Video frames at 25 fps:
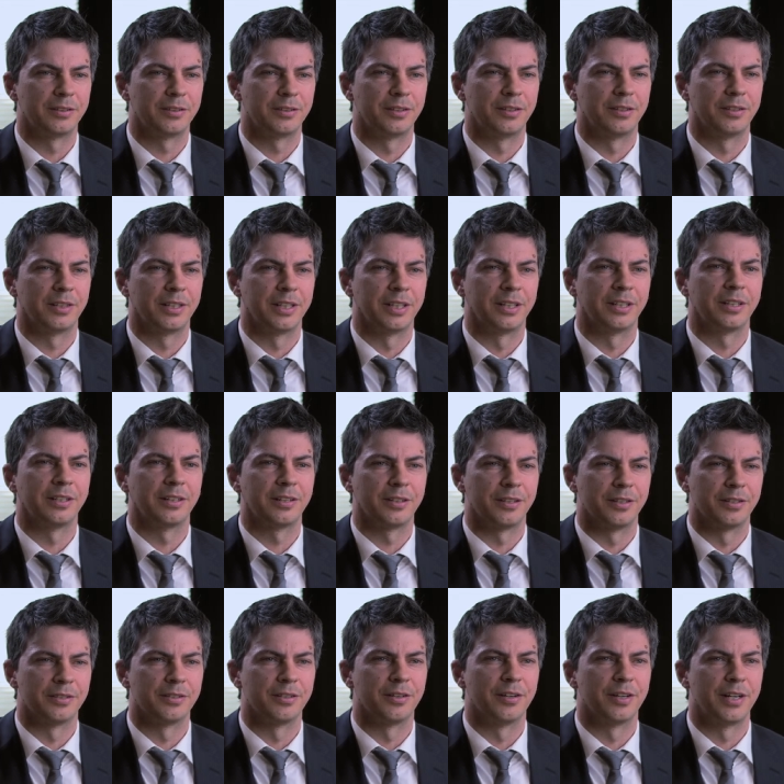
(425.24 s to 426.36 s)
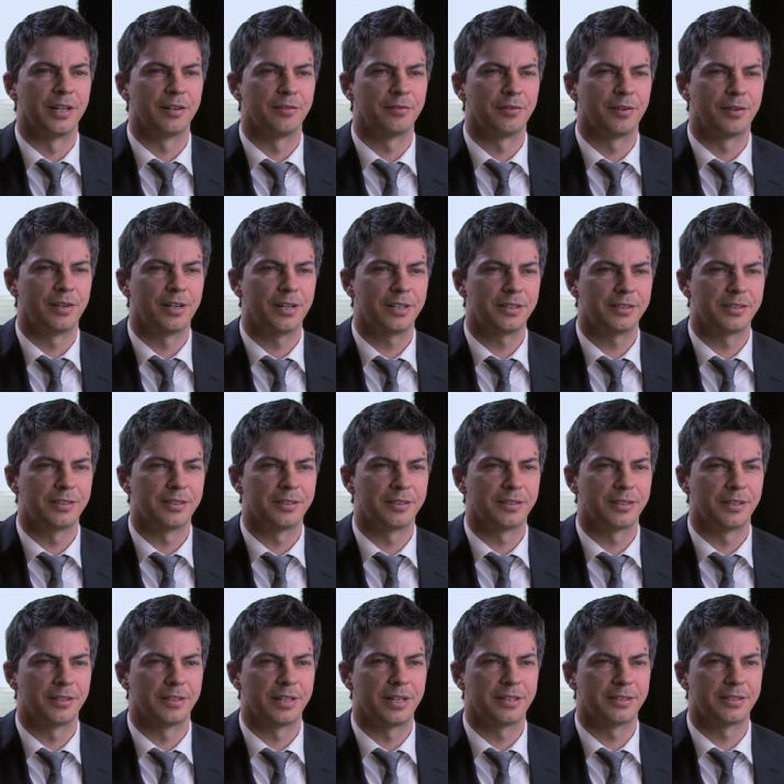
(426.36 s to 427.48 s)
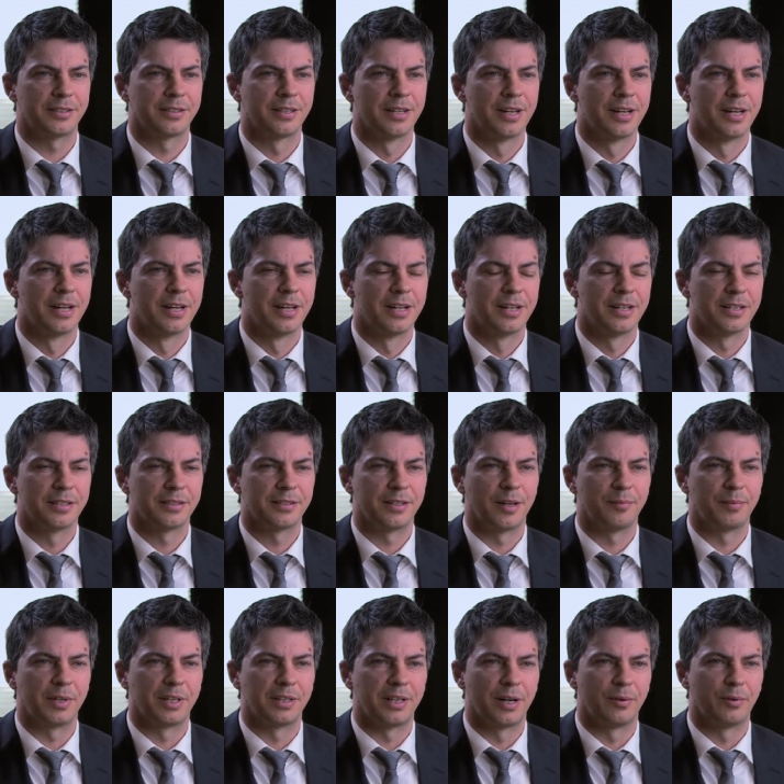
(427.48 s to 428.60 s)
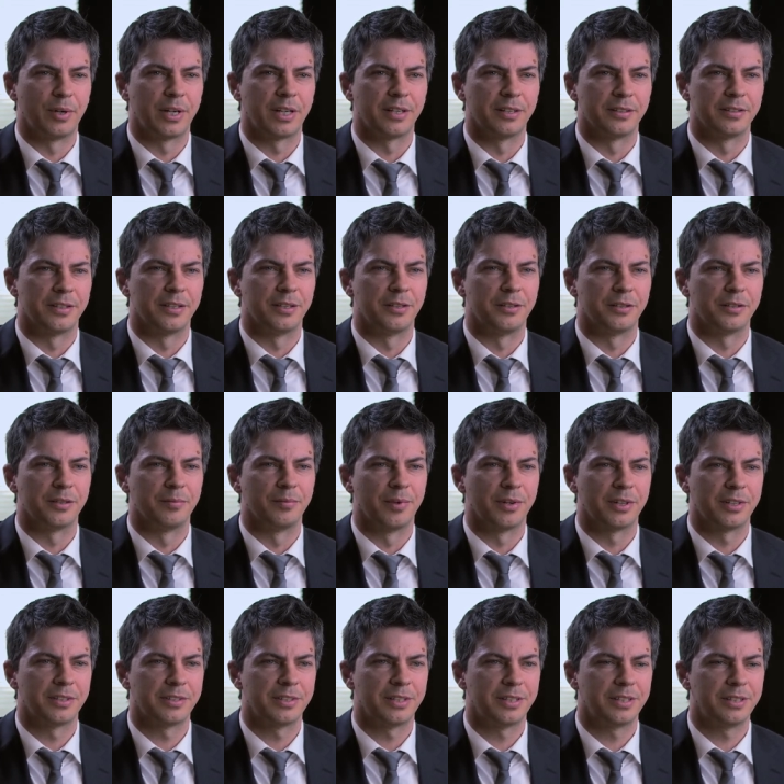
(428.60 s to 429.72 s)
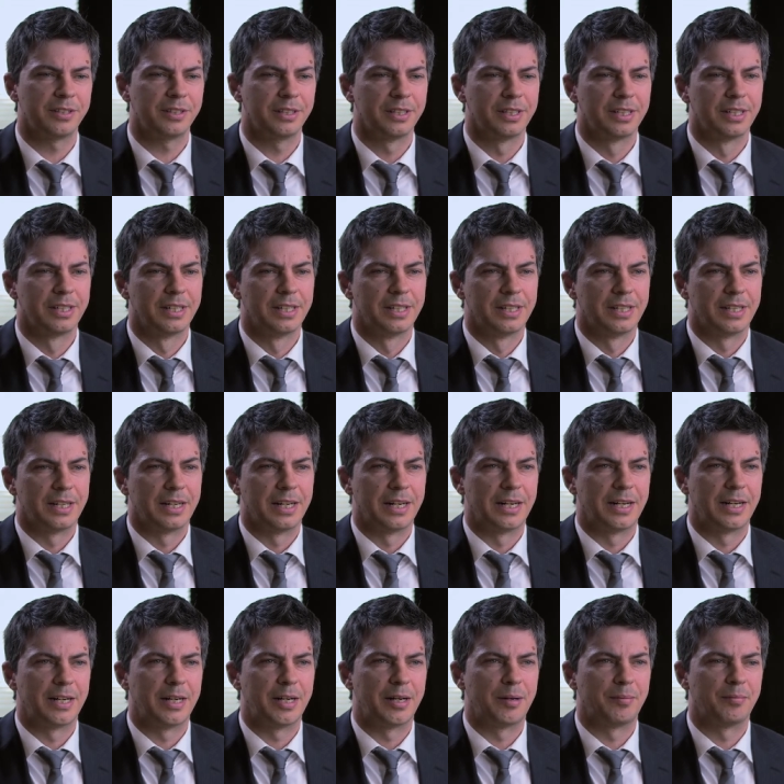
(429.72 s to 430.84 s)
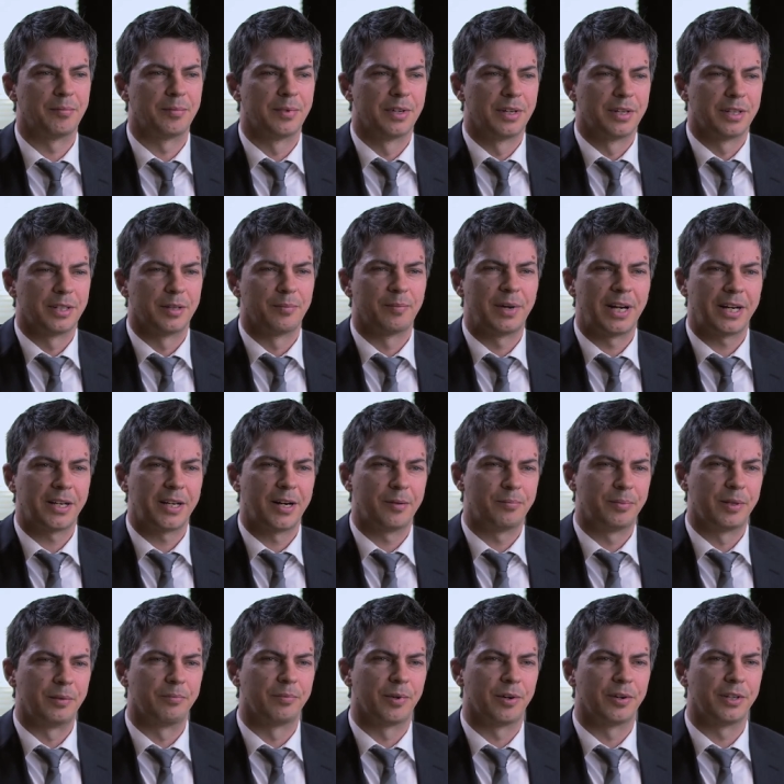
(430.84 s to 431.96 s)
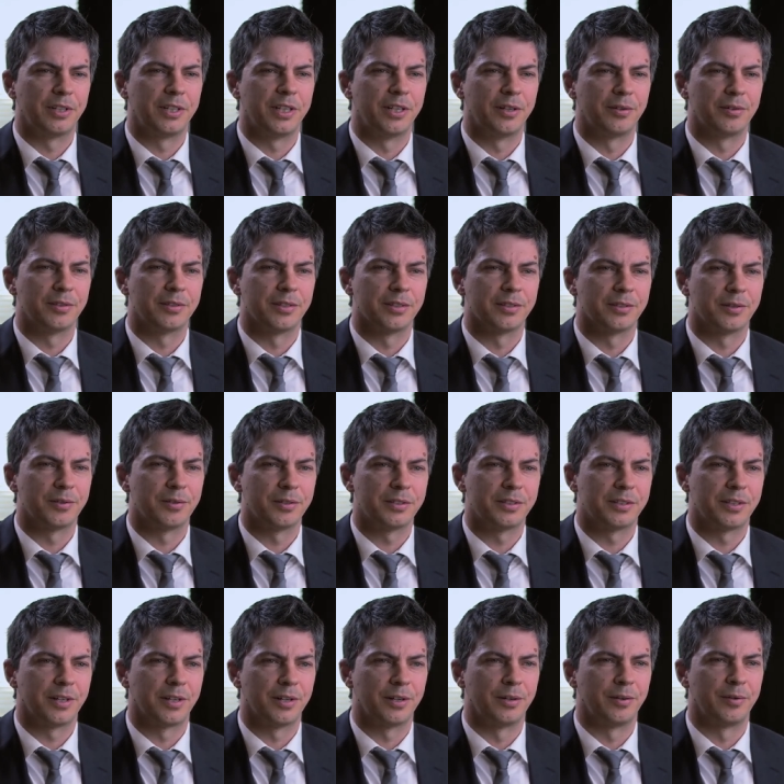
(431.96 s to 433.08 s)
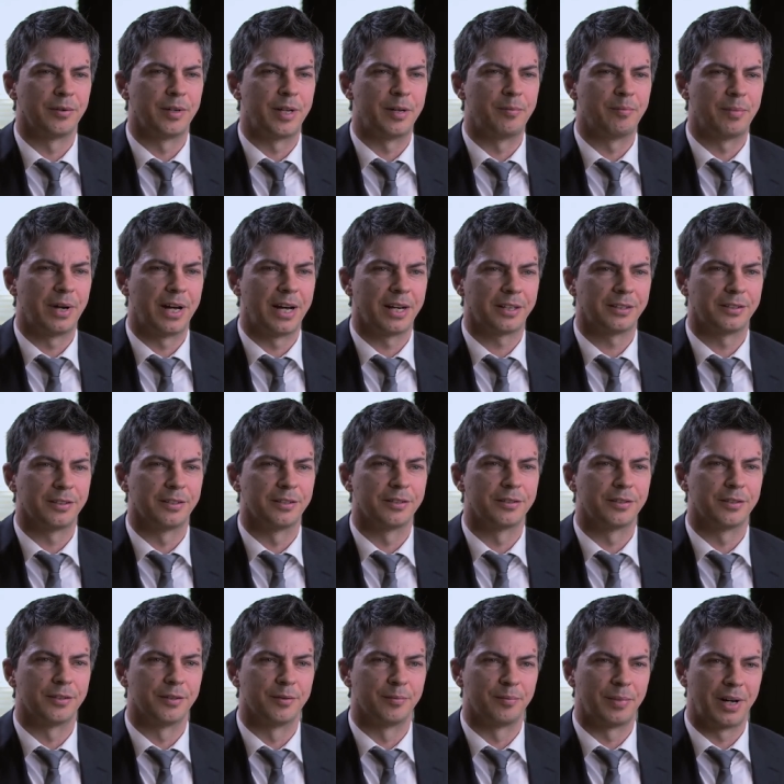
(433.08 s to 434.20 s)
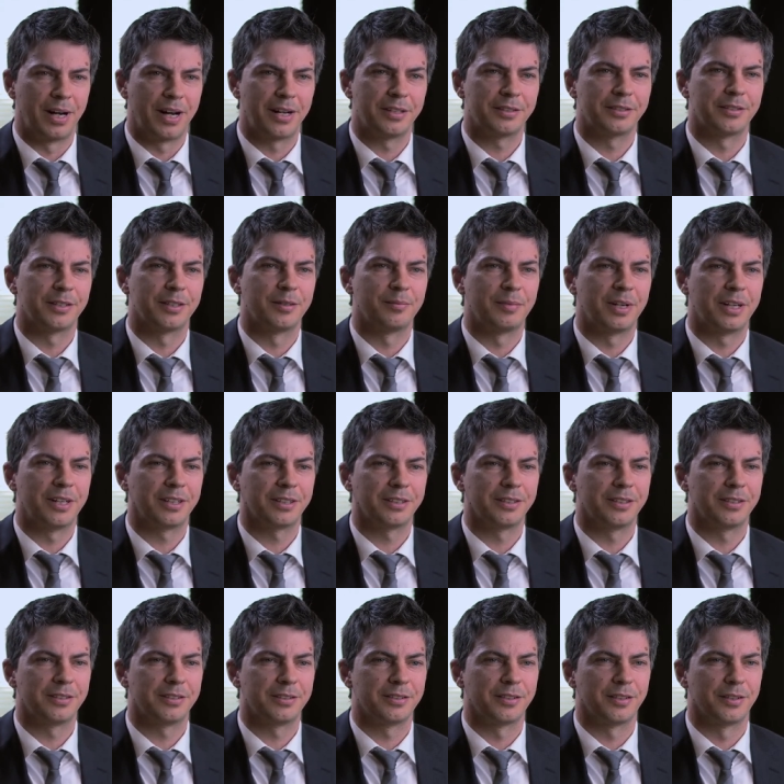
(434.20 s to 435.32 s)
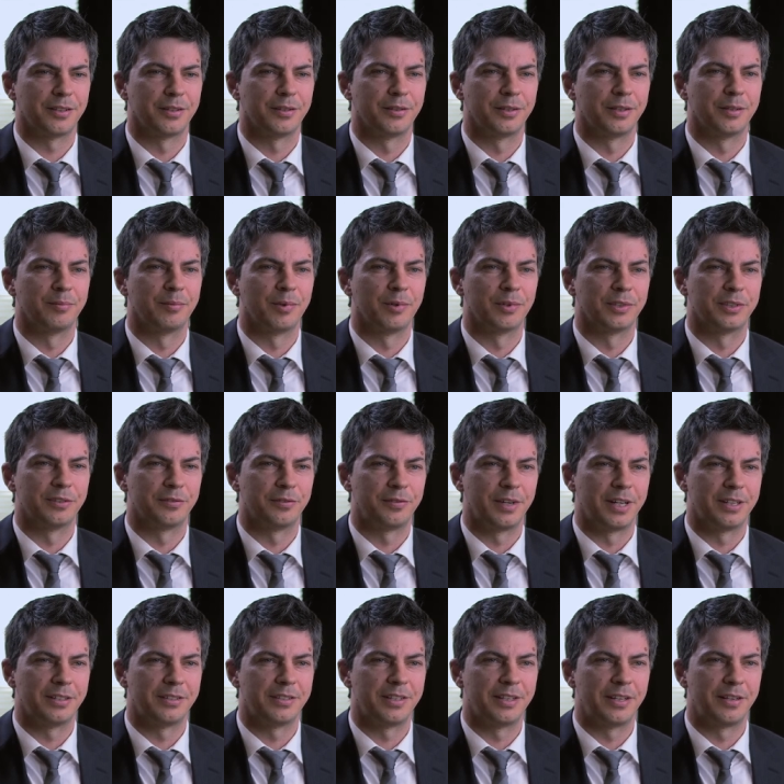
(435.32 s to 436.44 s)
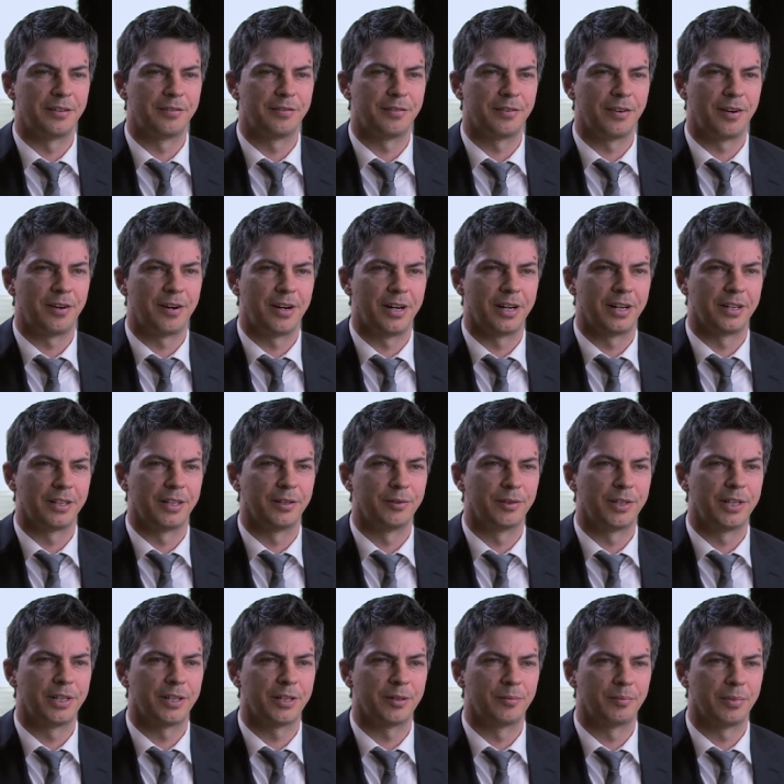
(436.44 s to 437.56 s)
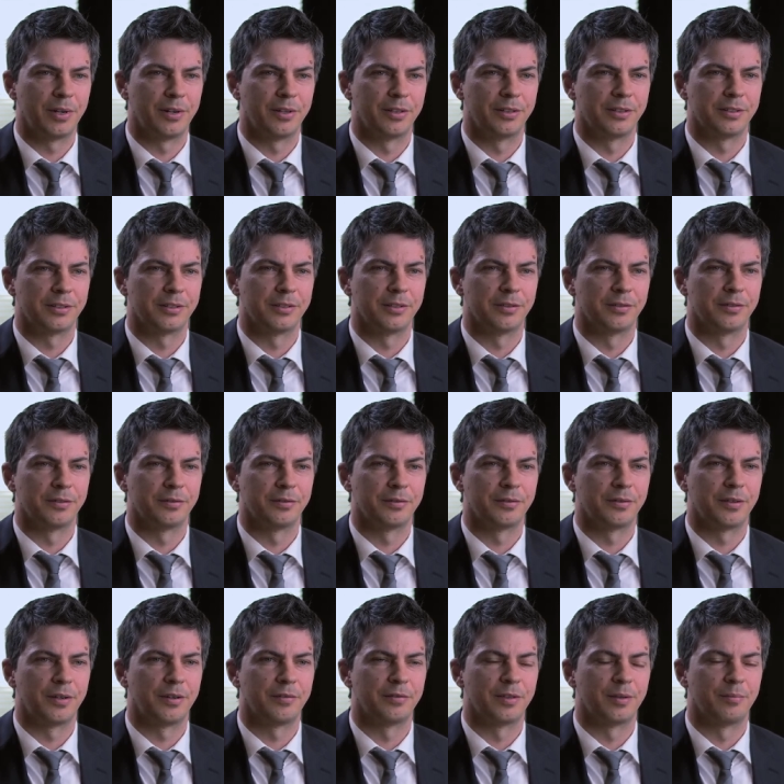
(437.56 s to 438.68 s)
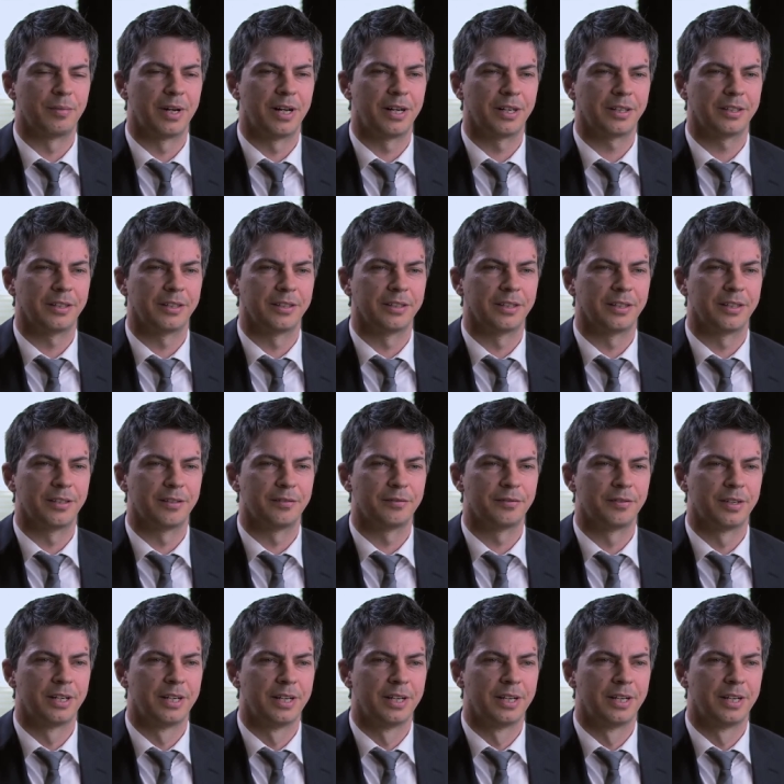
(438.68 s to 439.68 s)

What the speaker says: certainly concerning for us, and so that's something that we continue to monitor. The backup in bond yields has also impacted certain parts of the market, so the more defensive, higher yielding components of the market have,